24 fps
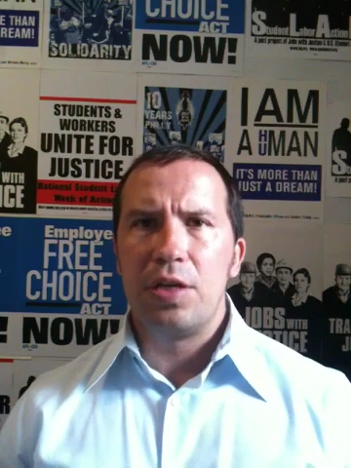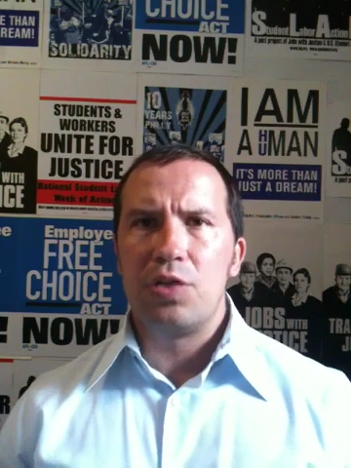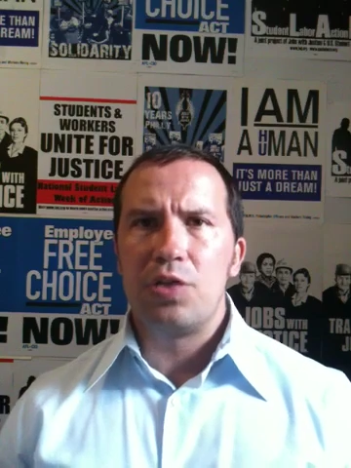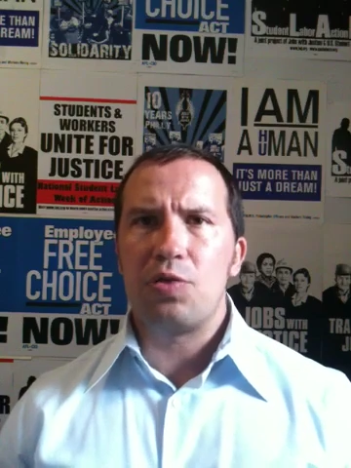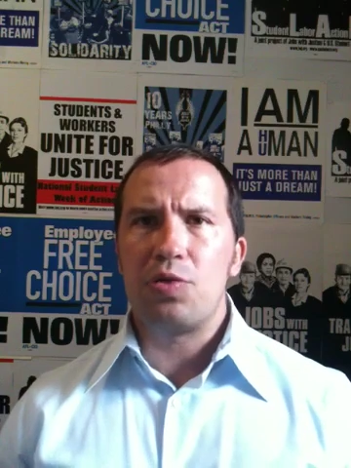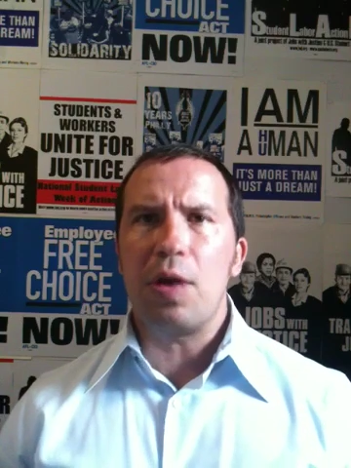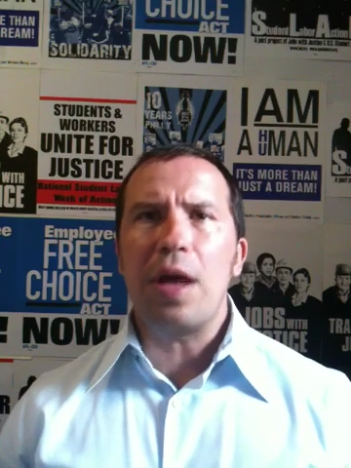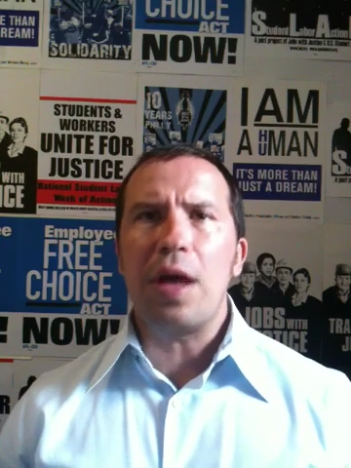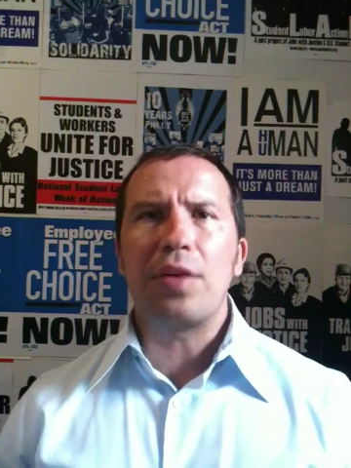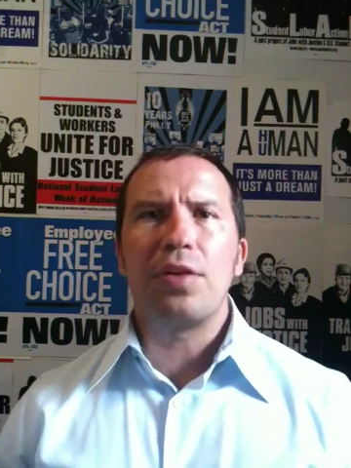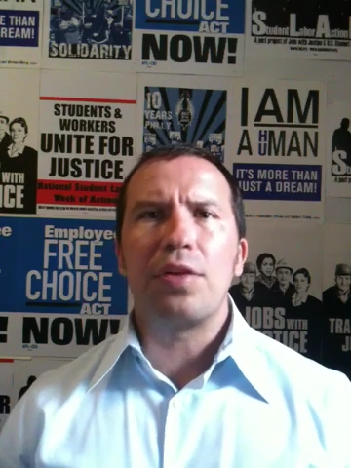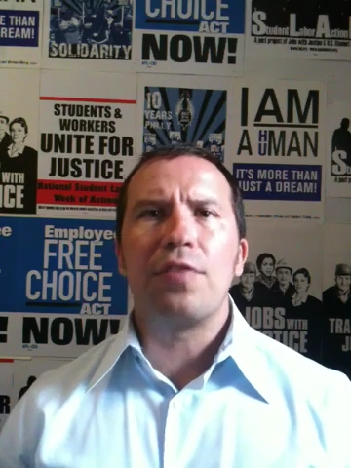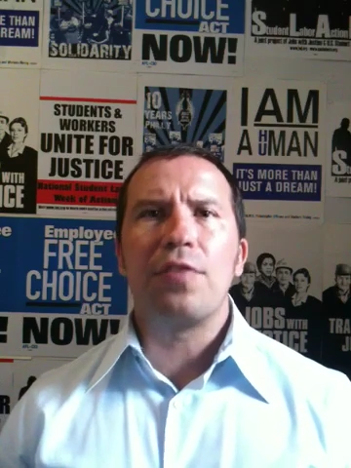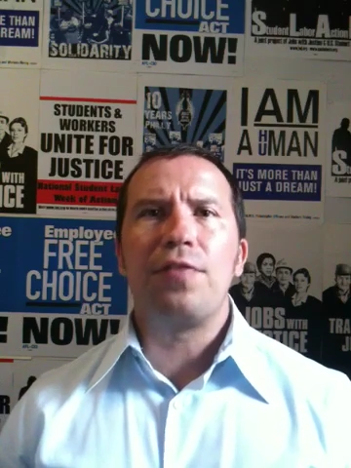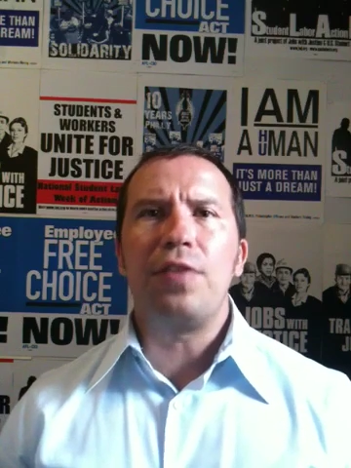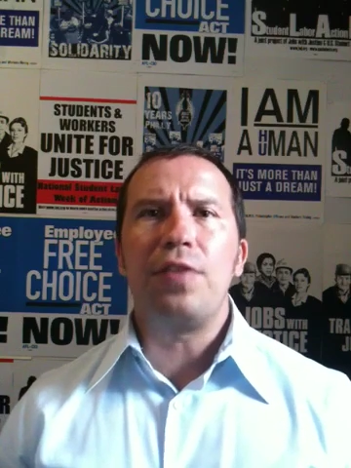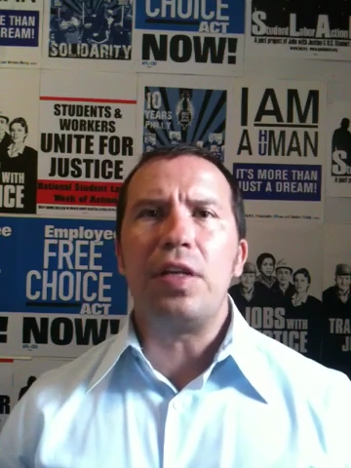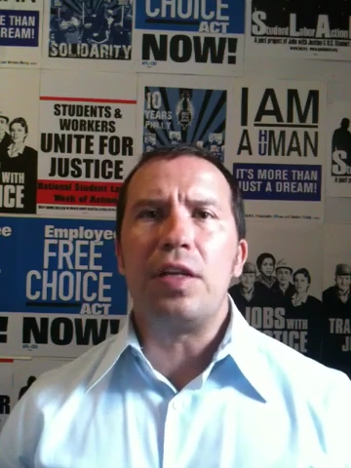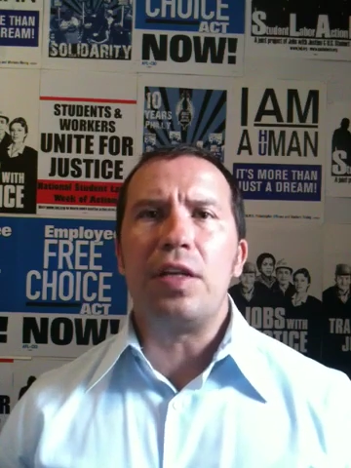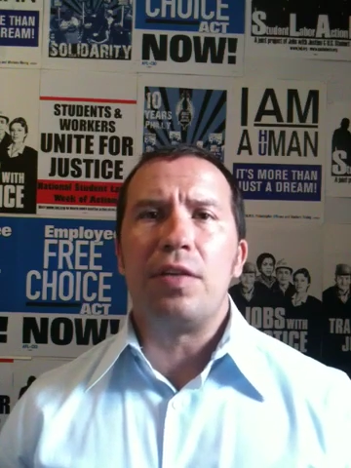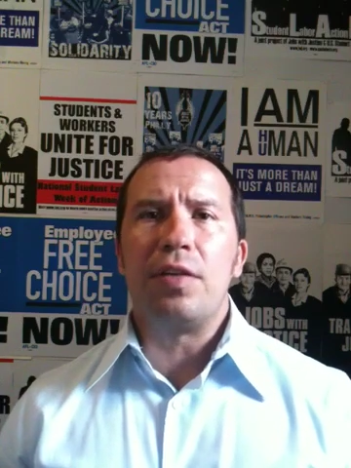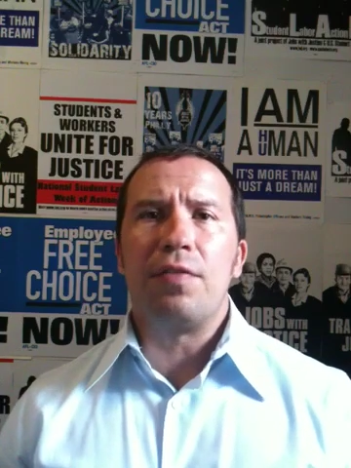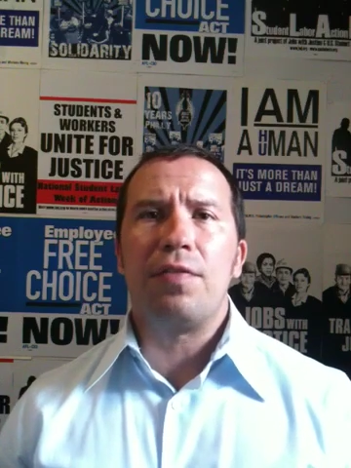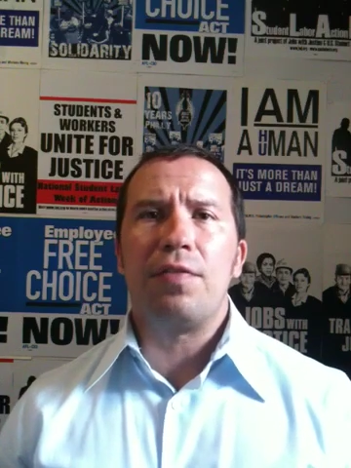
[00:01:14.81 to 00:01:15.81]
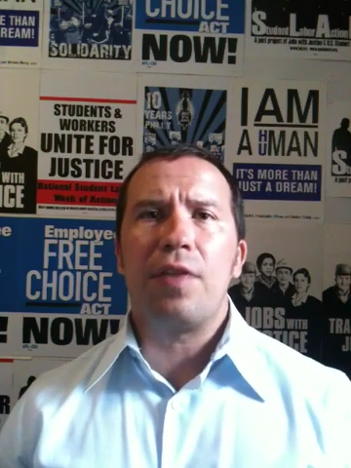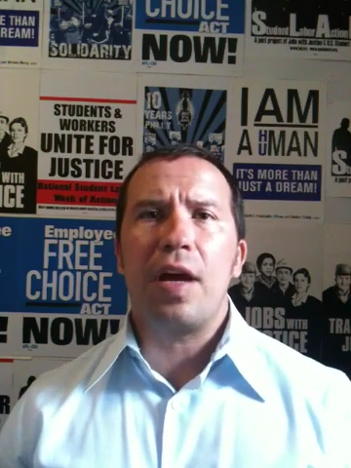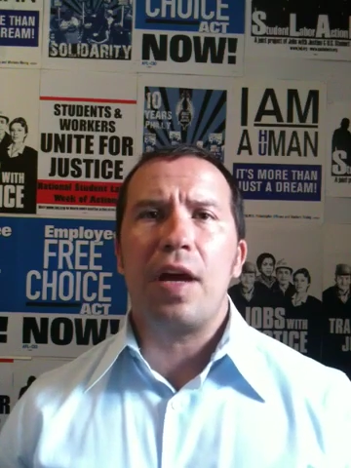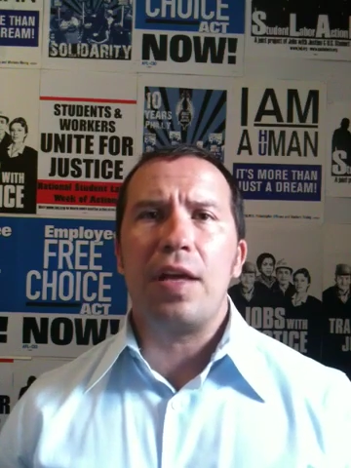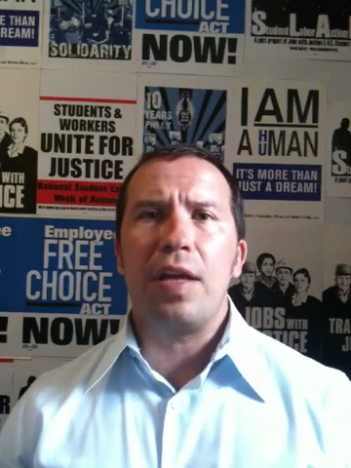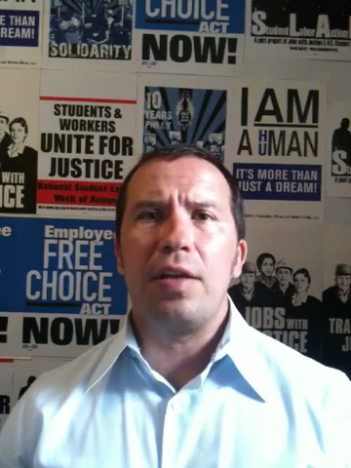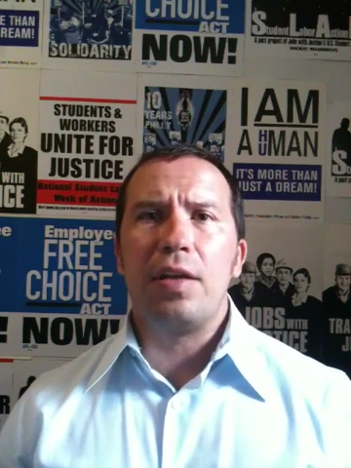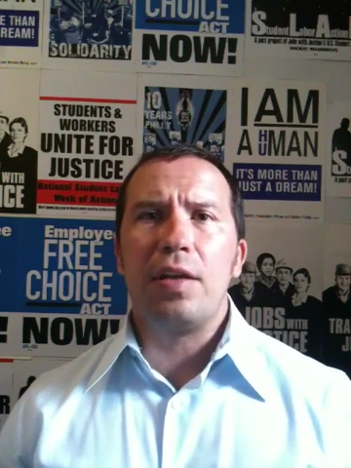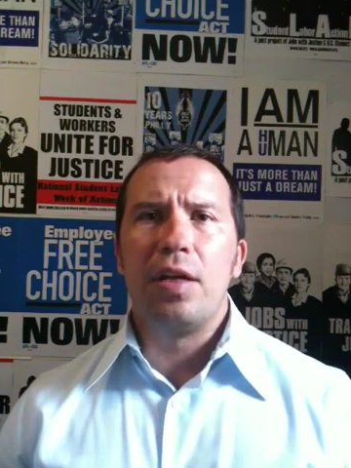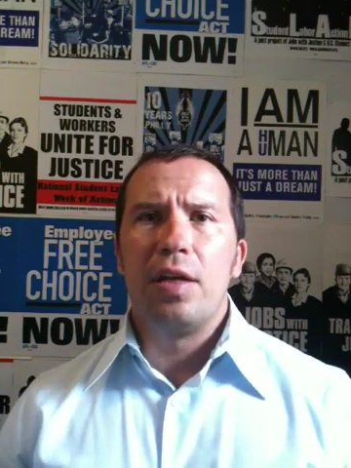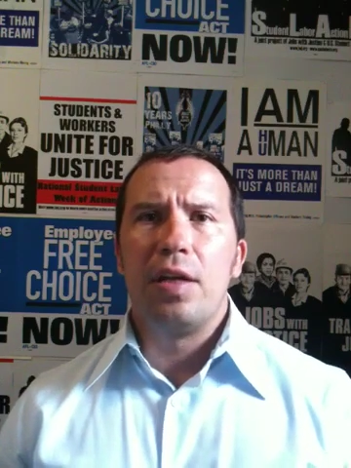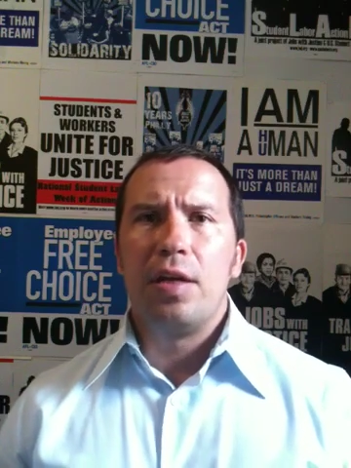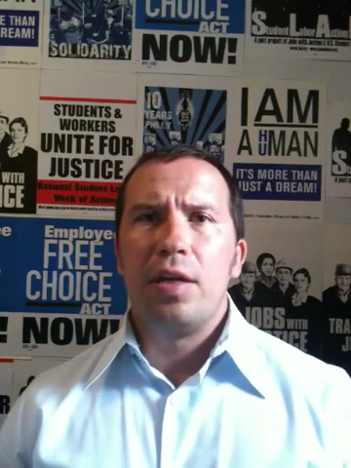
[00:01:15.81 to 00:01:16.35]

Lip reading: drag their feet and fight